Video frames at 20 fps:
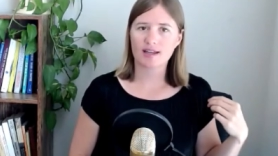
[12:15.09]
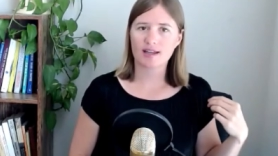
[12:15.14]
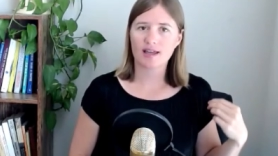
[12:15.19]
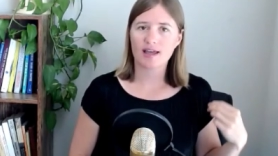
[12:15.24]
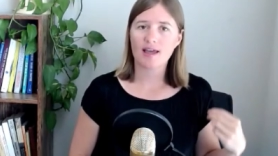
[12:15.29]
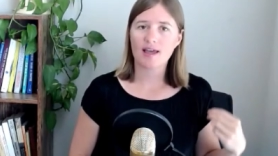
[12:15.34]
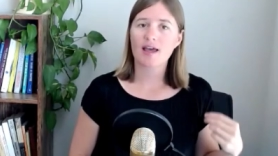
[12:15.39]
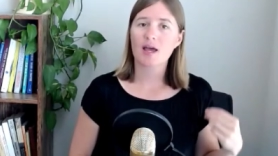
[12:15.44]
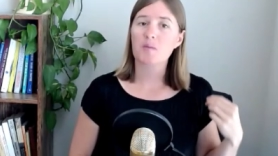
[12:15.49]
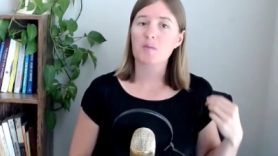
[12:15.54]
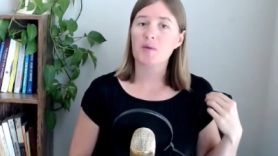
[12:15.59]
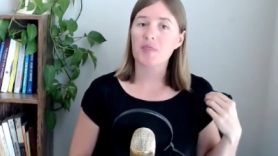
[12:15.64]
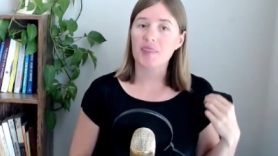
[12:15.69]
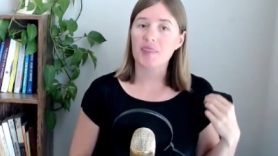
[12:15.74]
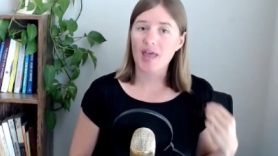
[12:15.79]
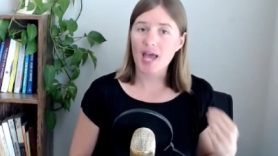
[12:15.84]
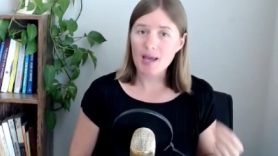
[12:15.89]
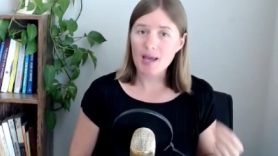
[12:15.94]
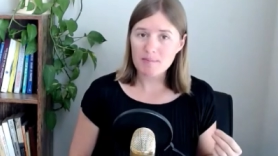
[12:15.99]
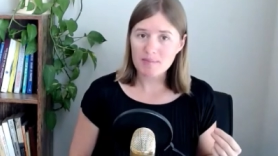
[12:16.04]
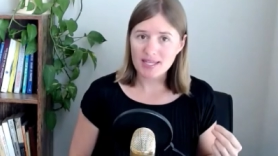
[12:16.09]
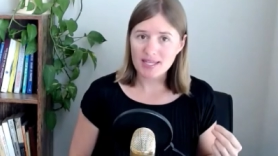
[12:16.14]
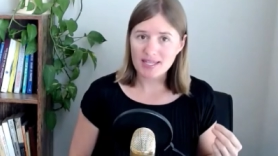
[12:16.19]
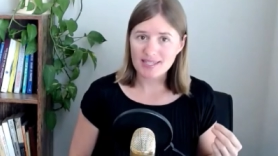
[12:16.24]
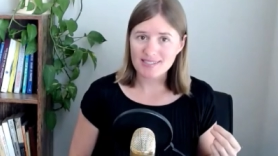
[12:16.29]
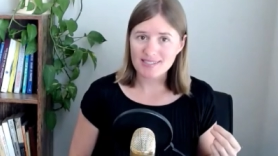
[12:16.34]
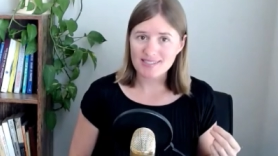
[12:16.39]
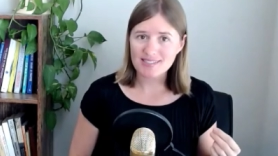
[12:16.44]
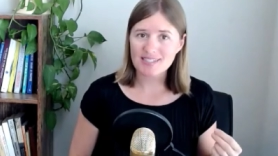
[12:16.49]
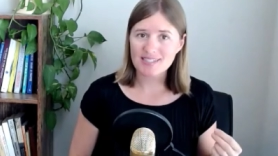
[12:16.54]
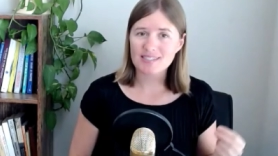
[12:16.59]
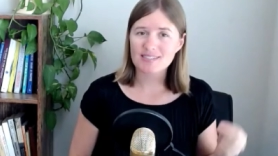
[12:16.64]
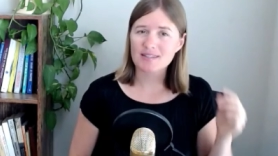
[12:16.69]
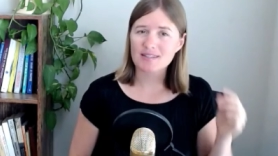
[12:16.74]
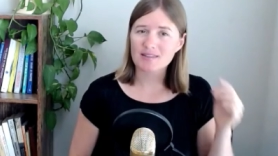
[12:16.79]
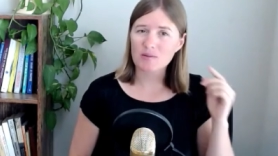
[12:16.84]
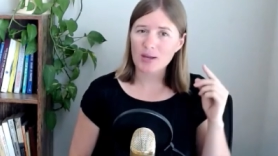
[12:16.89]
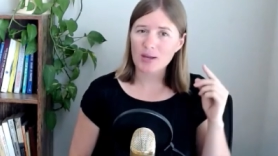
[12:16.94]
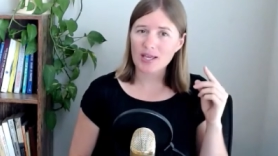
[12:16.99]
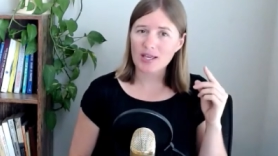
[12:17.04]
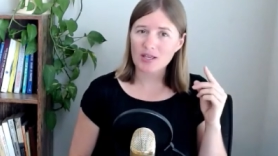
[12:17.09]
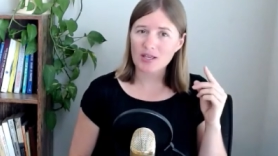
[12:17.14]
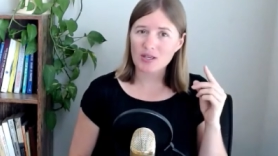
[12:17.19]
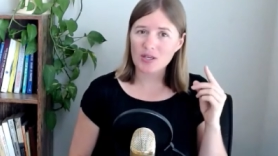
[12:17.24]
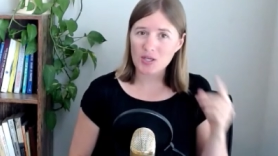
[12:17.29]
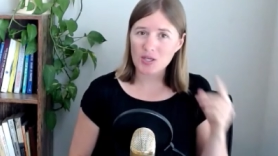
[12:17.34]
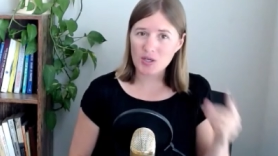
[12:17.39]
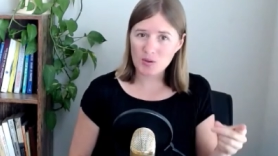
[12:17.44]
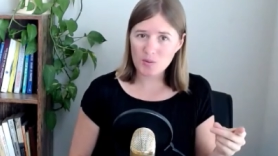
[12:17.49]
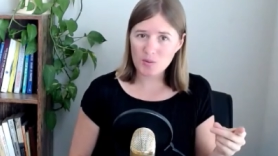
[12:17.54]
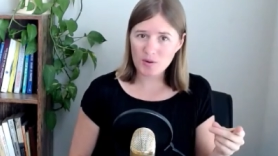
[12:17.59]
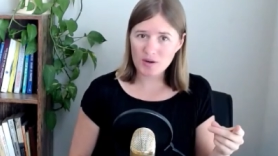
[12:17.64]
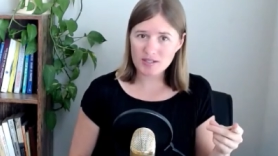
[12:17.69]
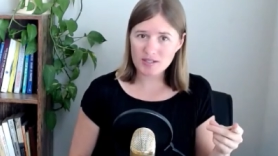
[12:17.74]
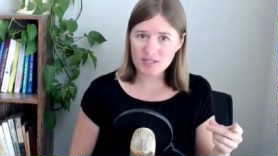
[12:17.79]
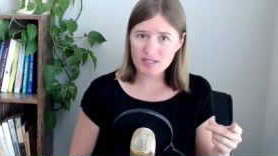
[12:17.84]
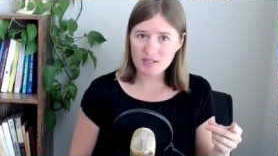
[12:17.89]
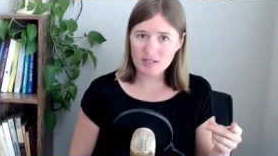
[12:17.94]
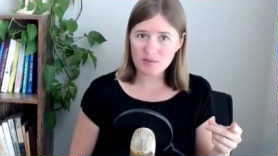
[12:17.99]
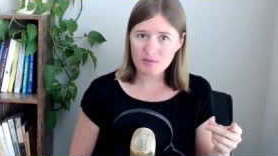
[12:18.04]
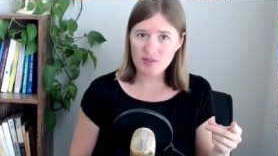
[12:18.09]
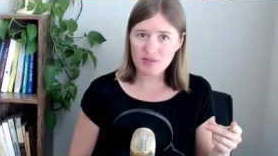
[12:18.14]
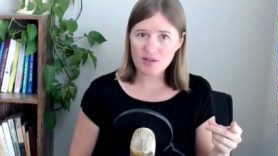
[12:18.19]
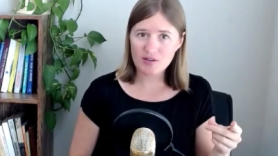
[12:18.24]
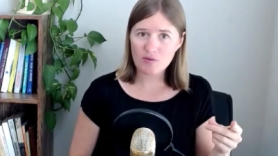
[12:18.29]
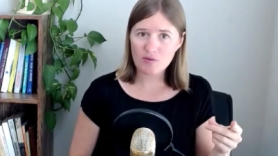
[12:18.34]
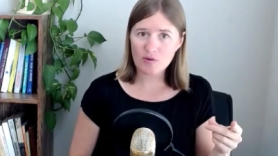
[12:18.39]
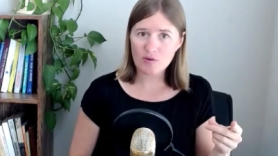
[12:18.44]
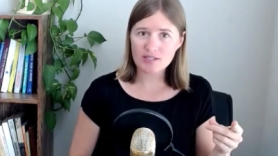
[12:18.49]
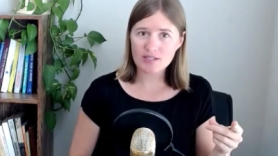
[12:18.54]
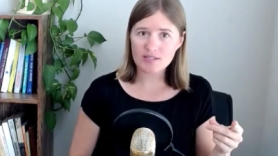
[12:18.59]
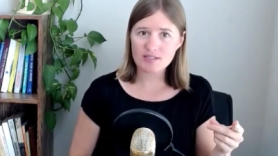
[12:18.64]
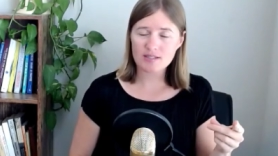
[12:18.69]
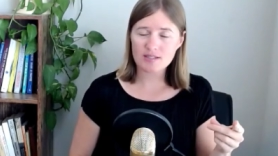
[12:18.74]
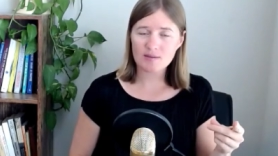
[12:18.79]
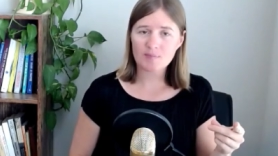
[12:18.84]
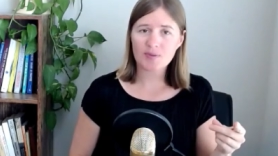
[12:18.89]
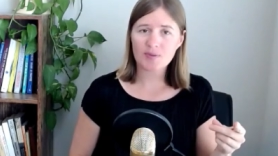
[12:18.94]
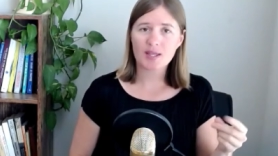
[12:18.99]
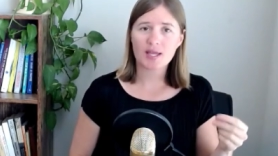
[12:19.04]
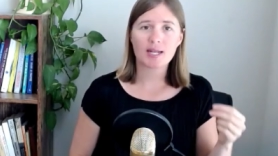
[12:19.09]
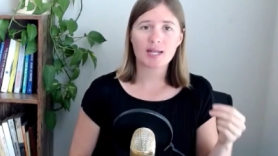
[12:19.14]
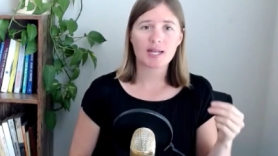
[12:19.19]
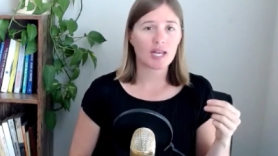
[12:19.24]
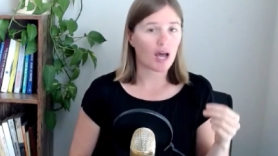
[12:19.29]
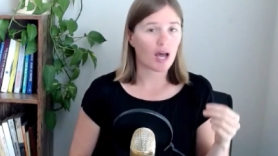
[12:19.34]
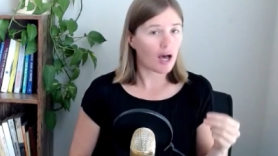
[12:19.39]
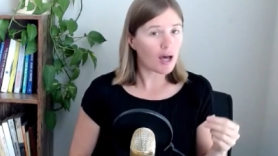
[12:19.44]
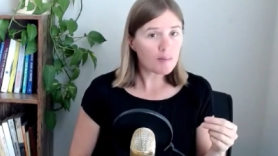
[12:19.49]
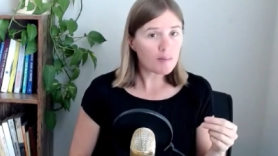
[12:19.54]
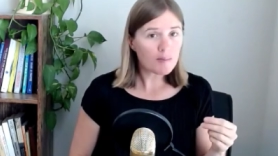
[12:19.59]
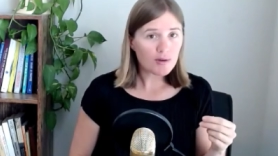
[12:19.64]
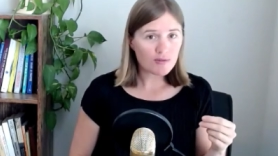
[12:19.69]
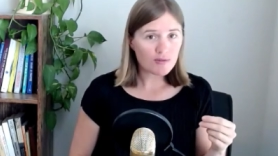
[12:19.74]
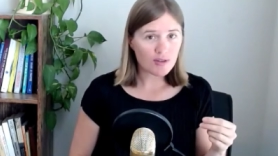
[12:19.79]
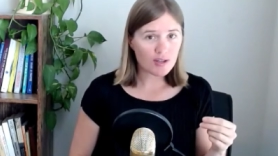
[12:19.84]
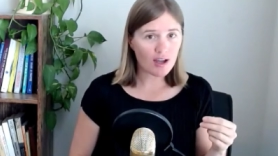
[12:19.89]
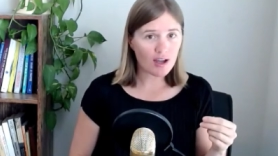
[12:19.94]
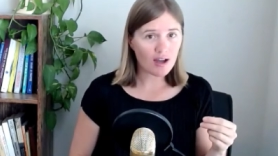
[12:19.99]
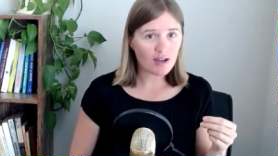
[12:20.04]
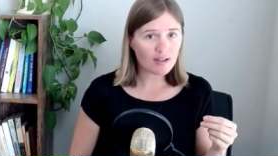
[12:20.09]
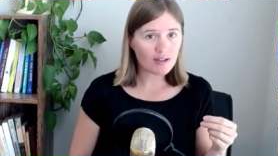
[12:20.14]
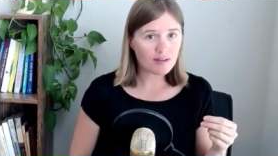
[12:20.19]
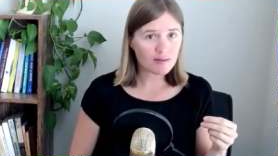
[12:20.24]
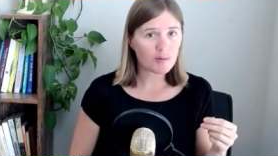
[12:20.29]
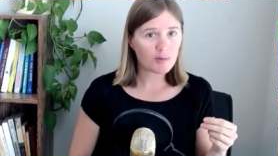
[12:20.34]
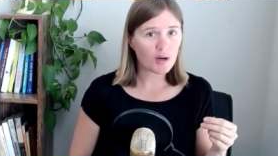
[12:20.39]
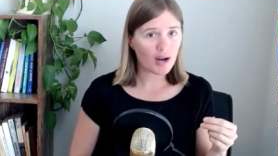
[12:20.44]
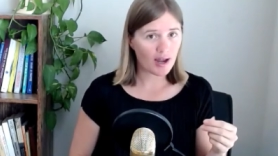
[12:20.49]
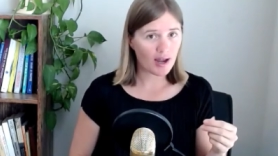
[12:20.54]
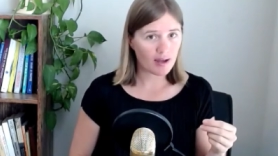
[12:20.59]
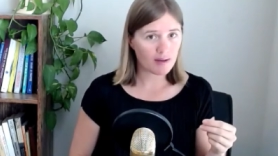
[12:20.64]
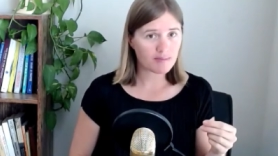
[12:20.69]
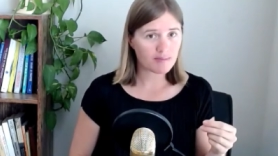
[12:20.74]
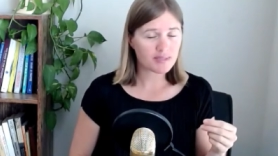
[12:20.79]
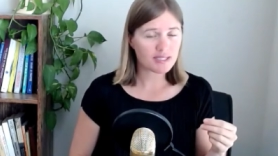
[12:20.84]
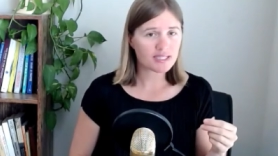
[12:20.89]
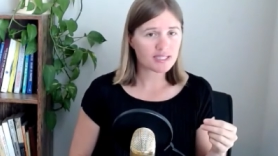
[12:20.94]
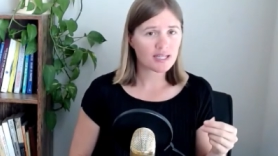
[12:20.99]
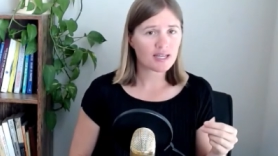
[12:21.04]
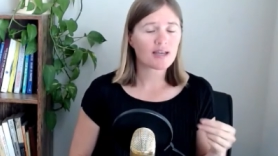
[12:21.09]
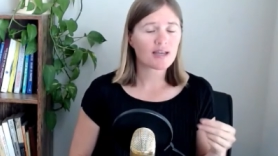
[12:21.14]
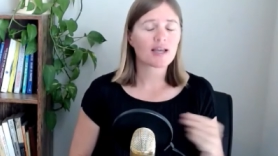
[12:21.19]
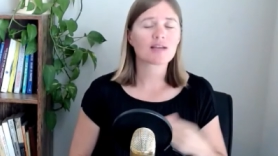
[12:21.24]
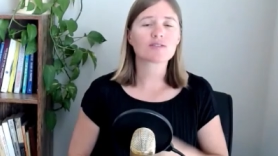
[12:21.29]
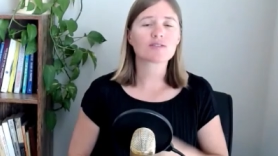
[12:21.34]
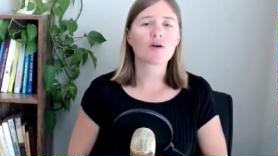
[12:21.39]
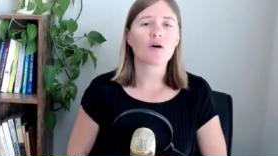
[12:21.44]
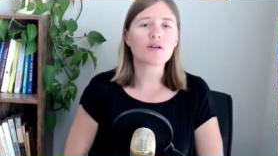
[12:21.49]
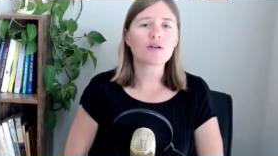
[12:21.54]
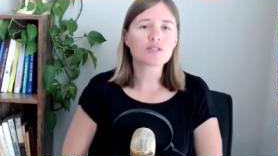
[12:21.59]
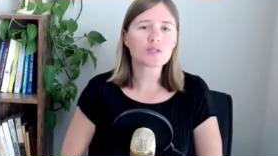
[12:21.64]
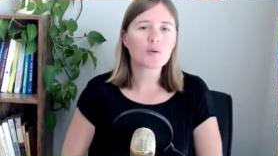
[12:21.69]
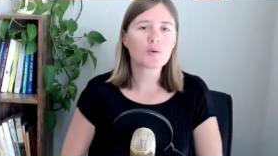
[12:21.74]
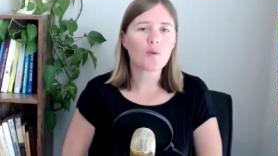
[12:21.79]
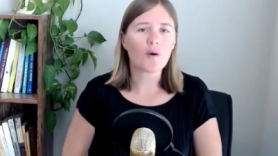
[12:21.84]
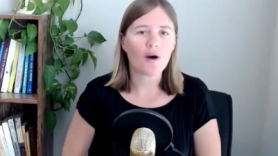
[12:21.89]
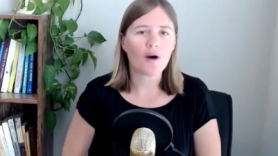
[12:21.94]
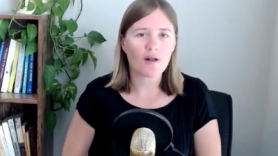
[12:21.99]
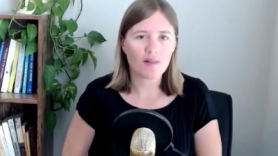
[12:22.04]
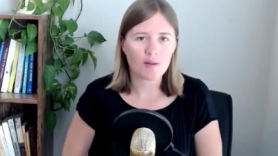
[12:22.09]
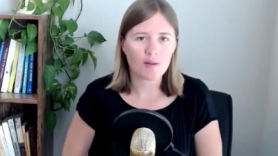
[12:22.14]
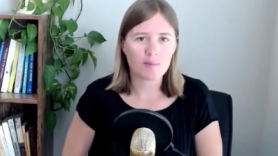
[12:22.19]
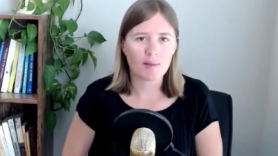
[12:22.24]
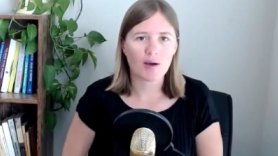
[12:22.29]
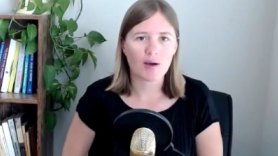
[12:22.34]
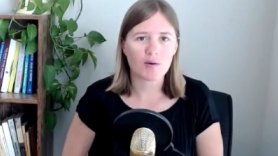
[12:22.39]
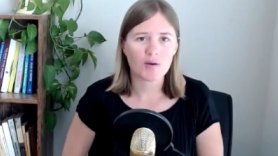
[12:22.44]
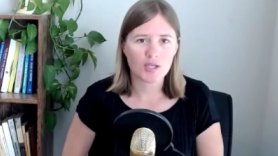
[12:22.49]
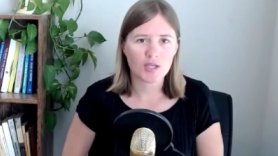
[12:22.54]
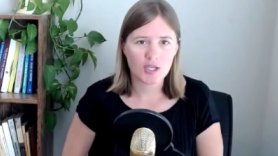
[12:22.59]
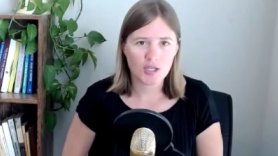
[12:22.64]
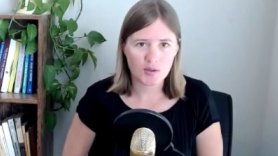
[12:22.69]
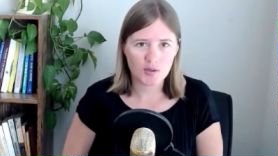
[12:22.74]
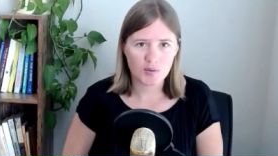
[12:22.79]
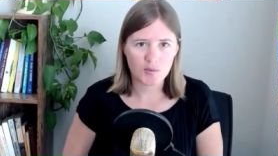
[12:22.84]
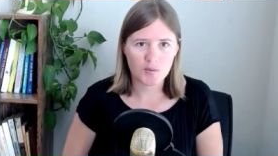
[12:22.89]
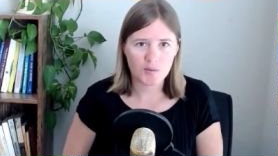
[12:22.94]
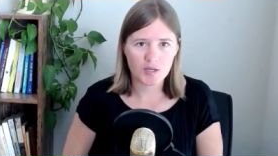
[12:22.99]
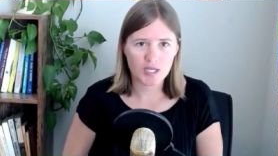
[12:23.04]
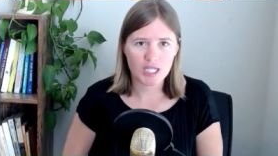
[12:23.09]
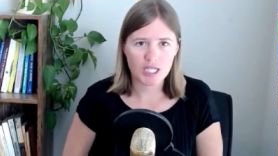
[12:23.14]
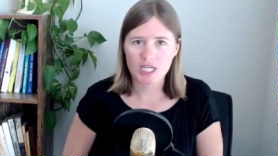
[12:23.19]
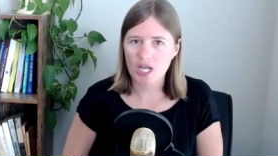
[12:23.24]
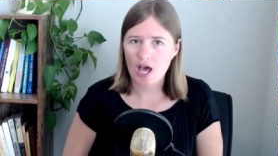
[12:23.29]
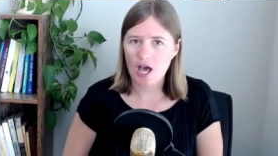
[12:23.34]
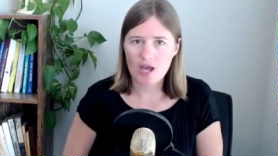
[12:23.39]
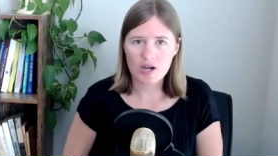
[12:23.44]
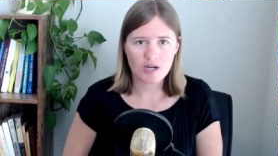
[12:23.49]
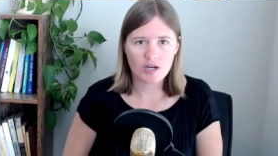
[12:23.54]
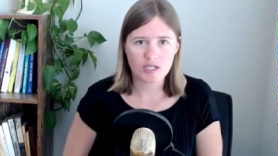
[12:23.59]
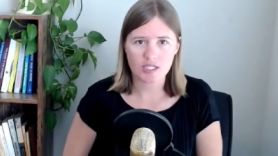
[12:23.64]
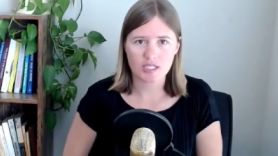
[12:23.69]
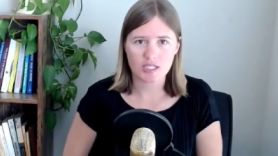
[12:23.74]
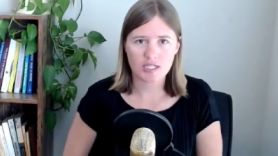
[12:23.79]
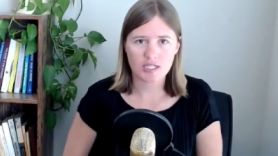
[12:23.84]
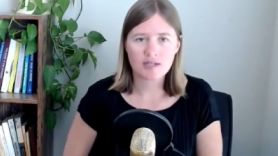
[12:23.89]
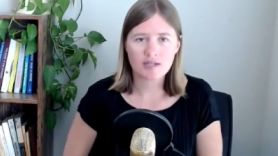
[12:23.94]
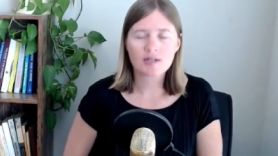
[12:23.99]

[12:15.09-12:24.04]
And what that means is that the way you are dealing with the divorce, not moving on, perhaps, is also all about you, not her.